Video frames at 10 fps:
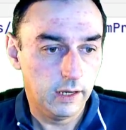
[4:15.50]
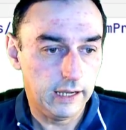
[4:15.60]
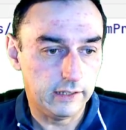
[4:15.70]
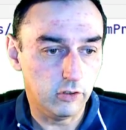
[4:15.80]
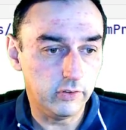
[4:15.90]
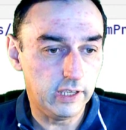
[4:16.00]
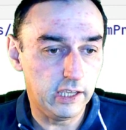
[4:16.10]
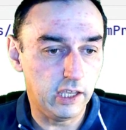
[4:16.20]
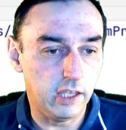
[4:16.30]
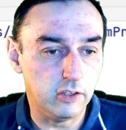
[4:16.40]
And on
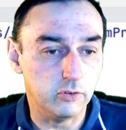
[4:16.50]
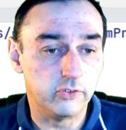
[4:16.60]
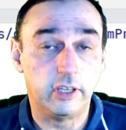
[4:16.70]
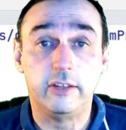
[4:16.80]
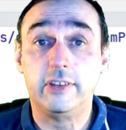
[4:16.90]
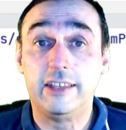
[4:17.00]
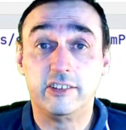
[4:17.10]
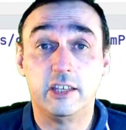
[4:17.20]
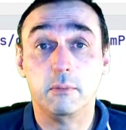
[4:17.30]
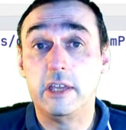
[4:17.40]
here, you'll say it's
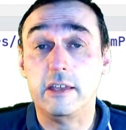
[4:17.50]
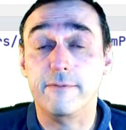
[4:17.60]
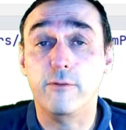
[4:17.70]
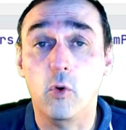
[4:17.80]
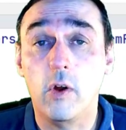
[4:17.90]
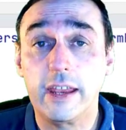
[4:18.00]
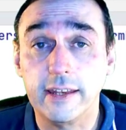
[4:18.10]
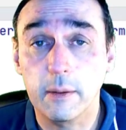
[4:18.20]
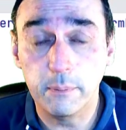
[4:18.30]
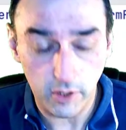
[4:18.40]
asking me for a
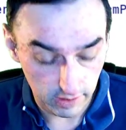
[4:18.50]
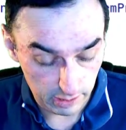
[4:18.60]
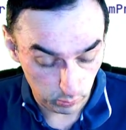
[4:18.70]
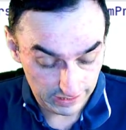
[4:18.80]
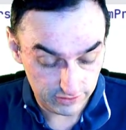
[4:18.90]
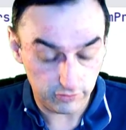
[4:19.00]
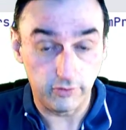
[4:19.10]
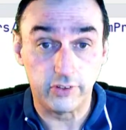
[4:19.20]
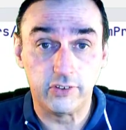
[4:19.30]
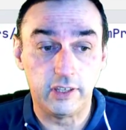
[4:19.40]
number. I will enter
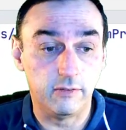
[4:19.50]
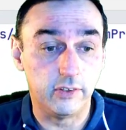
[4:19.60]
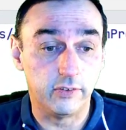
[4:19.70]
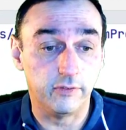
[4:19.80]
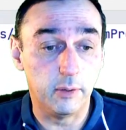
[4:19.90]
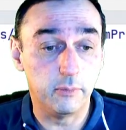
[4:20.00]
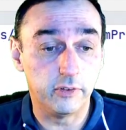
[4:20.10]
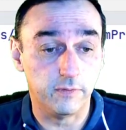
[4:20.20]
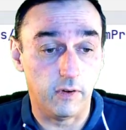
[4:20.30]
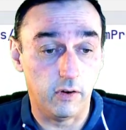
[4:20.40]
a series of
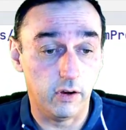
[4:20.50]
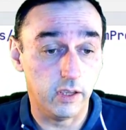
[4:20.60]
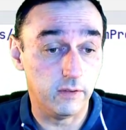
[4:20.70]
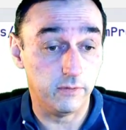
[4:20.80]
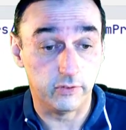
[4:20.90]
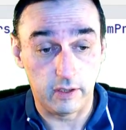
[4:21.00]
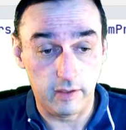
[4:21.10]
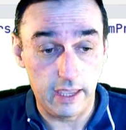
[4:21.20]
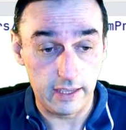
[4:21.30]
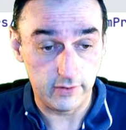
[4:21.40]
numbers, 5, so
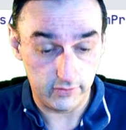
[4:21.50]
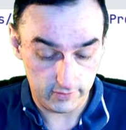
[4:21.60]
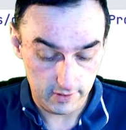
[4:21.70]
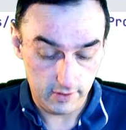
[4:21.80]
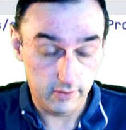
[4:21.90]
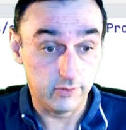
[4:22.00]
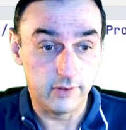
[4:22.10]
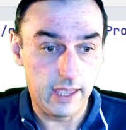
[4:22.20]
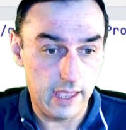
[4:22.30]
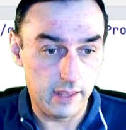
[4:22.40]
8,
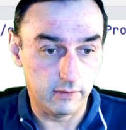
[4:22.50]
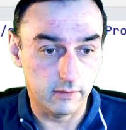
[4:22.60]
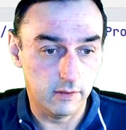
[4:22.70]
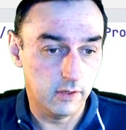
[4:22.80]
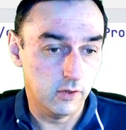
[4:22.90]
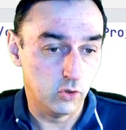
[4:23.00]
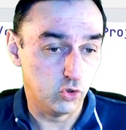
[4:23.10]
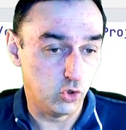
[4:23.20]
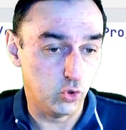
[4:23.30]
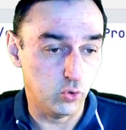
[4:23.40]
10,
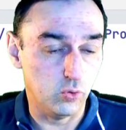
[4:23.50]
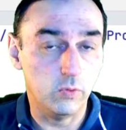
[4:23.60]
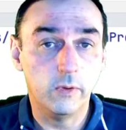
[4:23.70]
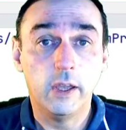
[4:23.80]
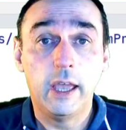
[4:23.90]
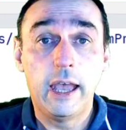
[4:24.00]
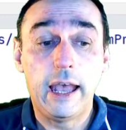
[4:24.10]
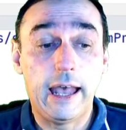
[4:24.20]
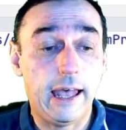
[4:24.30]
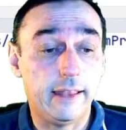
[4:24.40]
2,
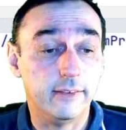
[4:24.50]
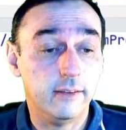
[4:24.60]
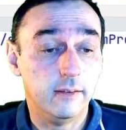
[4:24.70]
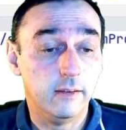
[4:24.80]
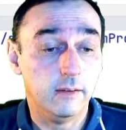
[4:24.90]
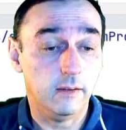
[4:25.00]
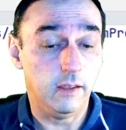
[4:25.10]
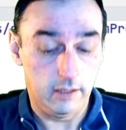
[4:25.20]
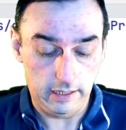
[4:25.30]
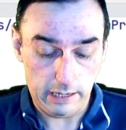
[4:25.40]
and
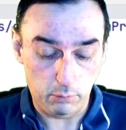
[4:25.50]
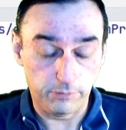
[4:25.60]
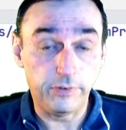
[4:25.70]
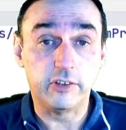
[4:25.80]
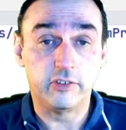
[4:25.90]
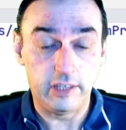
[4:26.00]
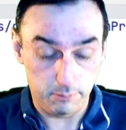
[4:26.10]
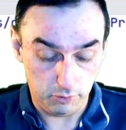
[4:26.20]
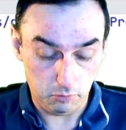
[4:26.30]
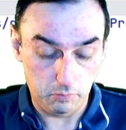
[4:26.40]
I will finish the
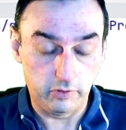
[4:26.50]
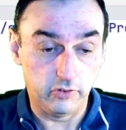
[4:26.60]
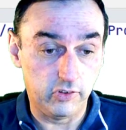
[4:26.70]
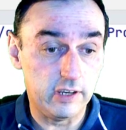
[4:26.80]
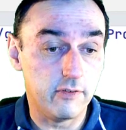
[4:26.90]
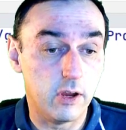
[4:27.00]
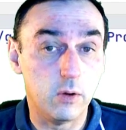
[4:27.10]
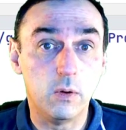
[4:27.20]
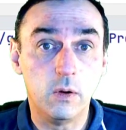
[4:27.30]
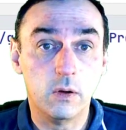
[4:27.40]
input with 0